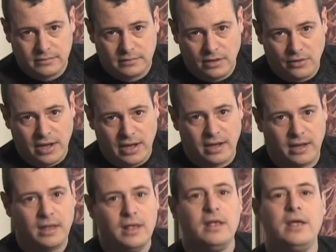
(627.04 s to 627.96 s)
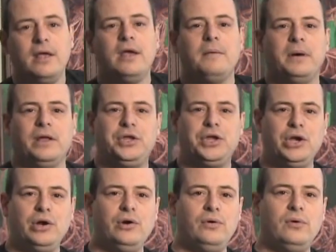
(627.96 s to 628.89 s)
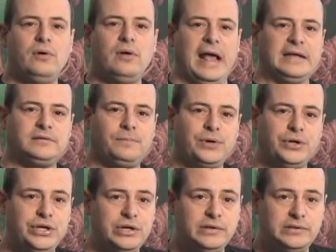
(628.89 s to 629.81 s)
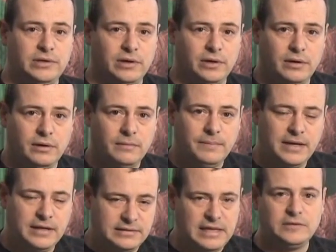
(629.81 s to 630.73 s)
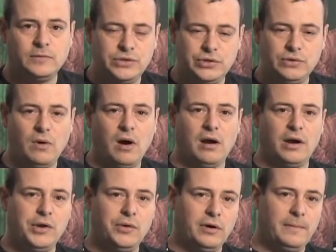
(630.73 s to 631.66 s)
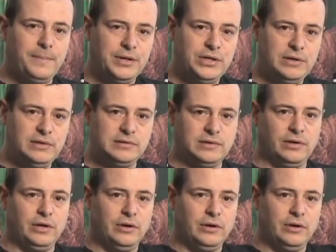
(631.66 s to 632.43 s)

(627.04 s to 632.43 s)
Okay, but you as a producer, because that's what you are. You're a producer.